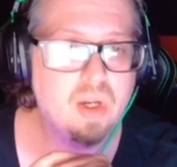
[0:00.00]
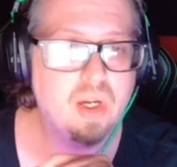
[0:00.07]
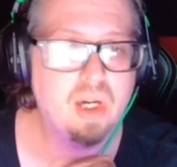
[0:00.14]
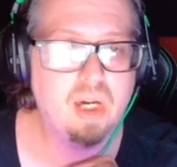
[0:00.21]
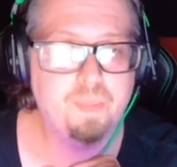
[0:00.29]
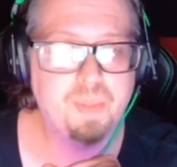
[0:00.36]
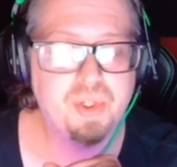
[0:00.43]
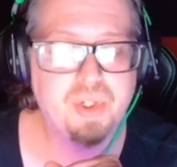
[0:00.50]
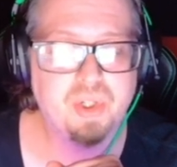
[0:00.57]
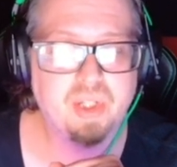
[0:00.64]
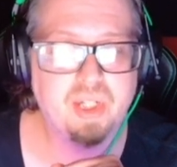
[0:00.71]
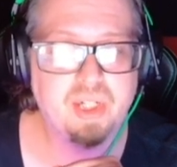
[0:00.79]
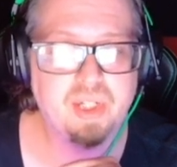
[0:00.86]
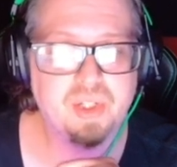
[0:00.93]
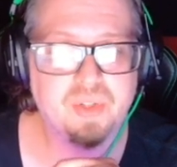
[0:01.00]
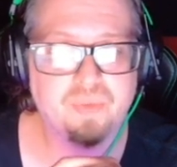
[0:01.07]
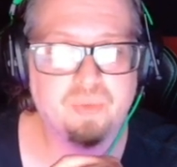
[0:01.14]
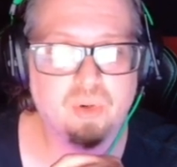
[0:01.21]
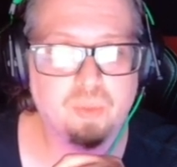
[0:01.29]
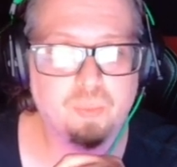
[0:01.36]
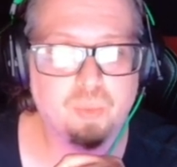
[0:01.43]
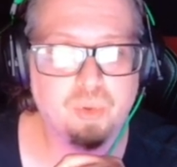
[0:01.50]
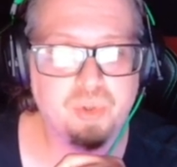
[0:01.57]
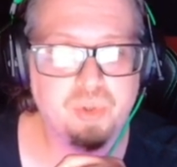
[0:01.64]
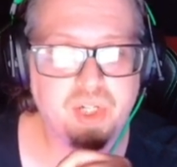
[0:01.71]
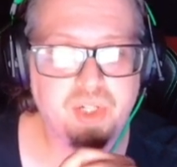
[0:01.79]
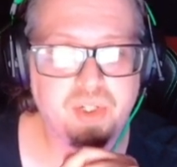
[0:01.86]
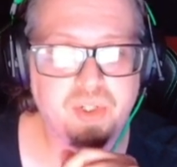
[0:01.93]
Miscellaneous Varlamore
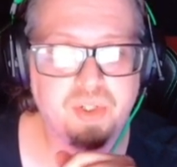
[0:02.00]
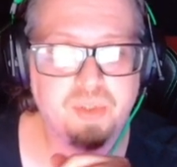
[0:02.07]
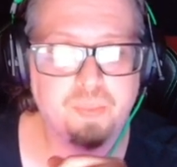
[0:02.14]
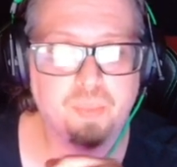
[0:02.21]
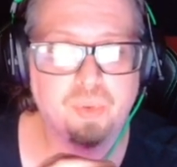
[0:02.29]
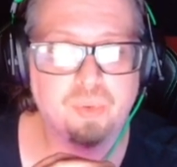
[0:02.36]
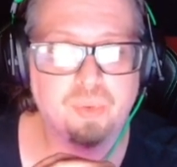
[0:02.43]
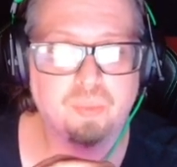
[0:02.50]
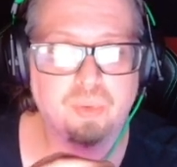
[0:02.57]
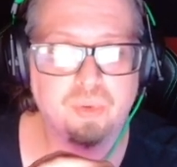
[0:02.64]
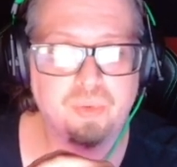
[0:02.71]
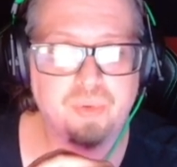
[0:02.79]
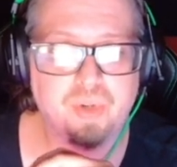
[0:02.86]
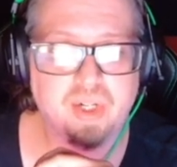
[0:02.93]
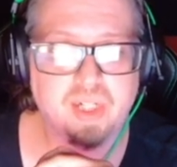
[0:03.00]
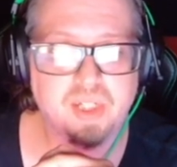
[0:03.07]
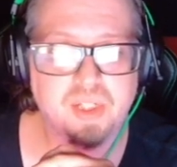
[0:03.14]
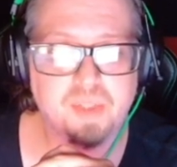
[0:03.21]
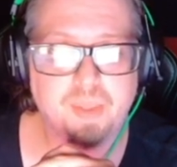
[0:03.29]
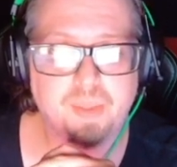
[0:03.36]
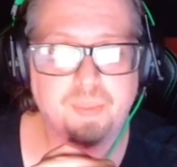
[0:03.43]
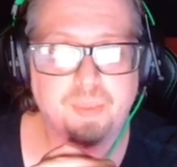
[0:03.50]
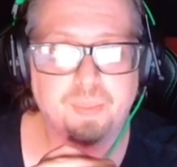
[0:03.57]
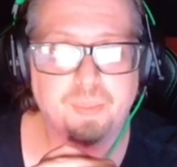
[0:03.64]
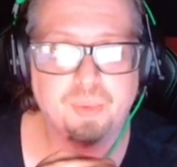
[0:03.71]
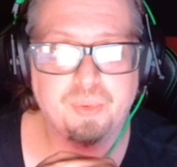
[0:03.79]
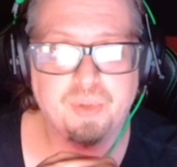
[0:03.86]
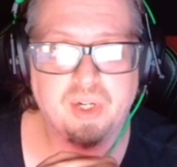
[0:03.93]
changes. Brutal blue dragons, baby
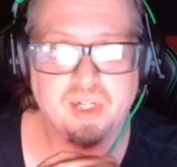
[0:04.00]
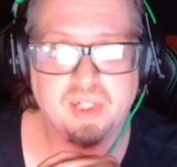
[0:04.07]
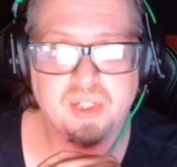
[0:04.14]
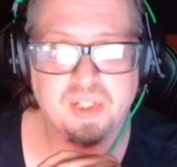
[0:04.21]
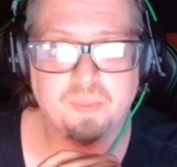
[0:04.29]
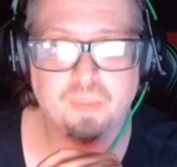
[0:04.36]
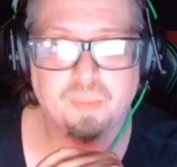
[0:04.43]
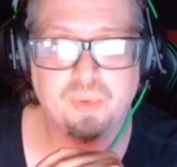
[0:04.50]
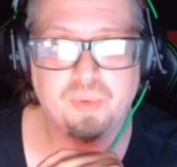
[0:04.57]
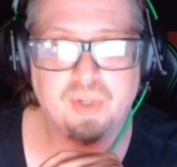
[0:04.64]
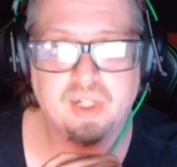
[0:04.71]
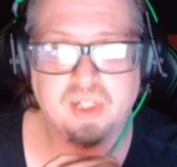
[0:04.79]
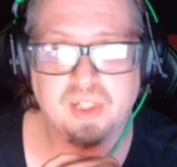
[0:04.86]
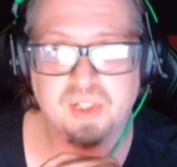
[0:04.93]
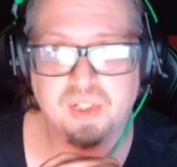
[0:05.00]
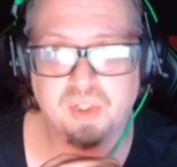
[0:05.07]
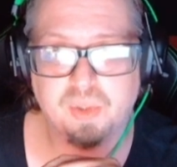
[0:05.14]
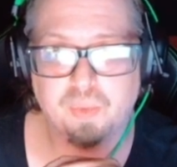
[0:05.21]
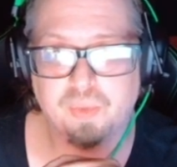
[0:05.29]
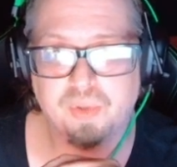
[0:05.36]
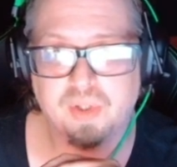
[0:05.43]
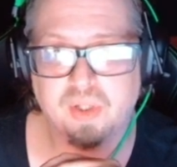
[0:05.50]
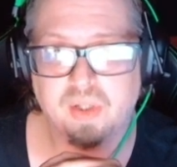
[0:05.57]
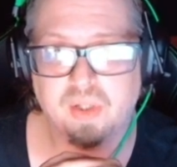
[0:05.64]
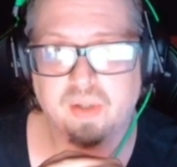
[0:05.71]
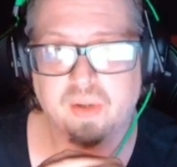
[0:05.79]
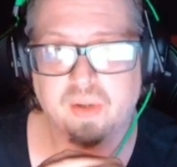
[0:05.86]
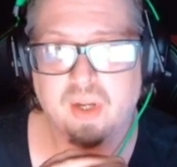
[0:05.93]
blue dragons, and blue dragons in the runes
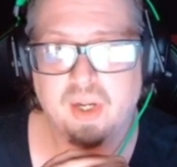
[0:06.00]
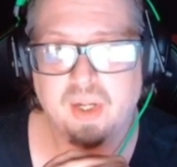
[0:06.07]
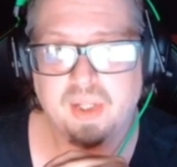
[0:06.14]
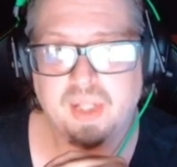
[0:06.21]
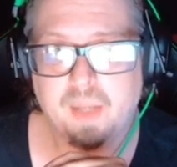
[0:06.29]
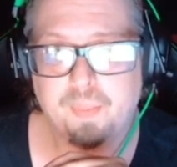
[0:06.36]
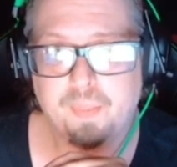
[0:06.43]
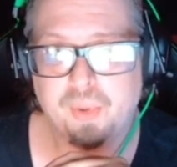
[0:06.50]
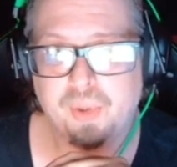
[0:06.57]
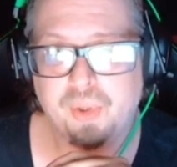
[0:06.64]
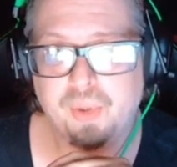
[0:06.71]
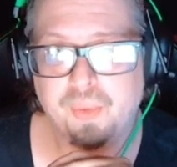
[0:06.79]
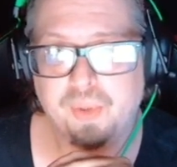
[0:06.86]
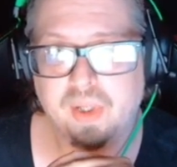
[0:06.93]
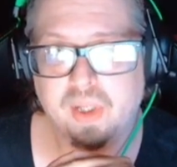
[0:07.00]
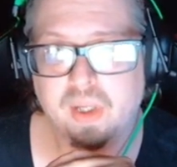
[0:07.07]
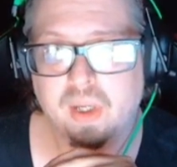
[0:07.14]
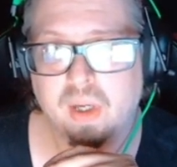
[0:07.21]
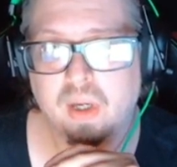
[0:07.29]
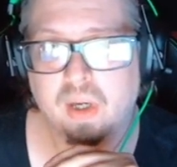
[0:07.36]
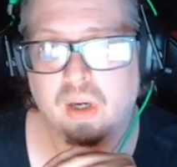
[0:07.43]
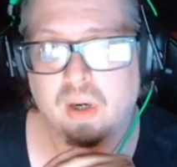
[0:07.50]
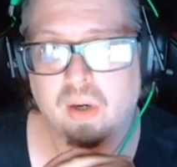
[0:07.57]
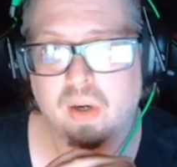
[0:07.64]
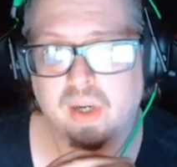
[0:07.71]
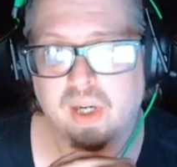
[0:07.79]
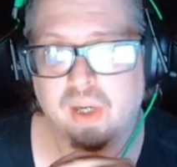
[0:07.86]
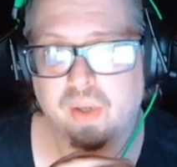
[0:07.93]
of Tapo Uic
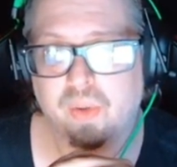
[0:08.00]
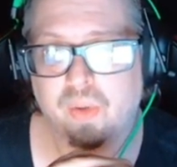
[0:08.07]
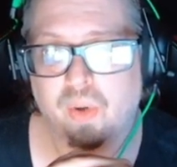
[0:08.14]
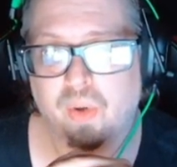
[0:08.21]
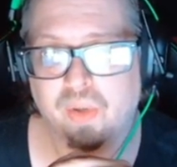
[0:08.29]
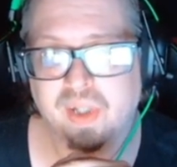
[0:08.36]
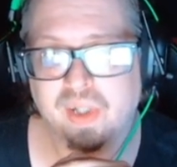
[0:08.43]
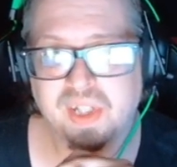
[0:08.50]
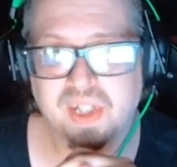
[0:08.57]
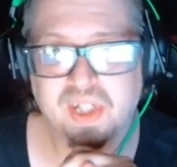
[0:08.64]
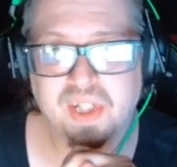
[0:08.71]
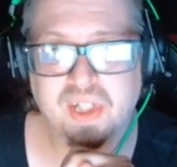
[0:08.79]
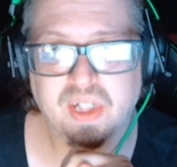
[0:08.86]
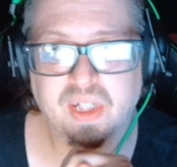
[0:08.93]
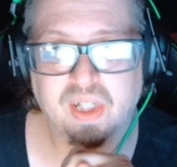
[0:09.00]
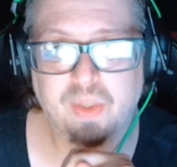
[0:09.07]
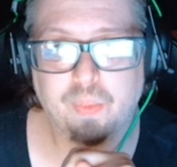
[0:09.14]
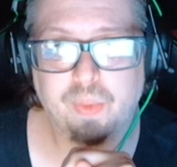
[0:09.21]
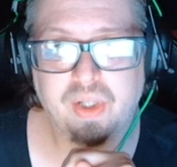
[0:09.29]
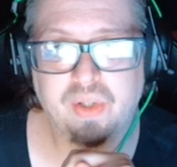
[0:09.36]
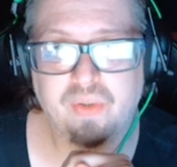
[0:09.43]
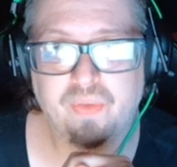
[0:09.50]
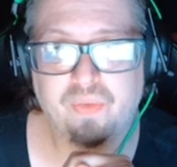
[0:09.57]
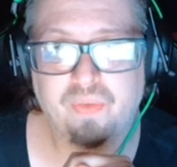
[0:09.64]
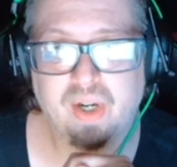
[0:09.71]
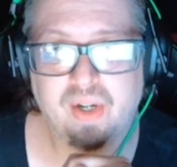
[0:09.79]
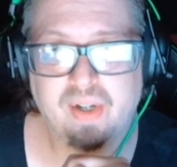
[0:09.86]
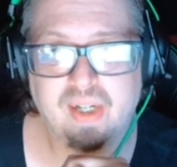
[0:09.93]
are now all consistently weak to
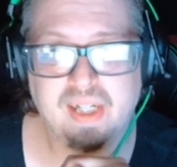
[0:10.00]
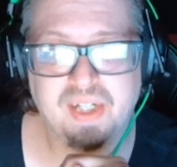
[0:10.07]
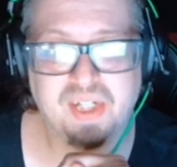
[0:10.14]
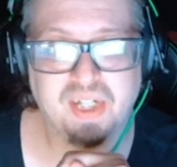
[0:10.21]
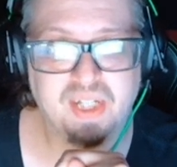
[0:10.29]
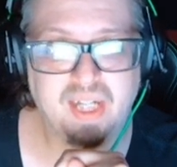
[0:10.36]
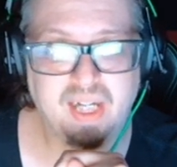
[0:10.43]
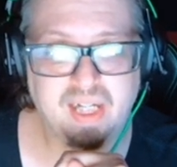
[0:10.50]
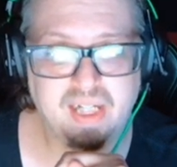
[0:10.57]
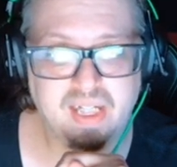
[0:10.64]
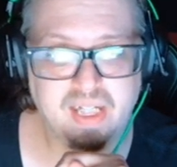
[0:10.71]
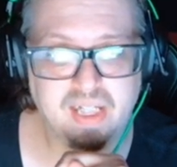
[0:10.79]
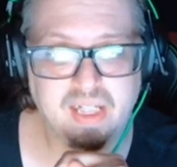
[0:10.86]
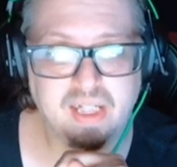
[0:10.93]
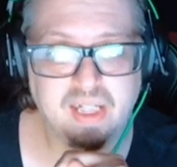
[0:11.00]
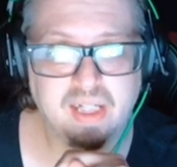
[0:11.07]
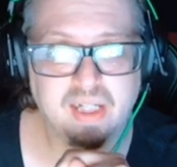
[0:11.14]
fire as intended.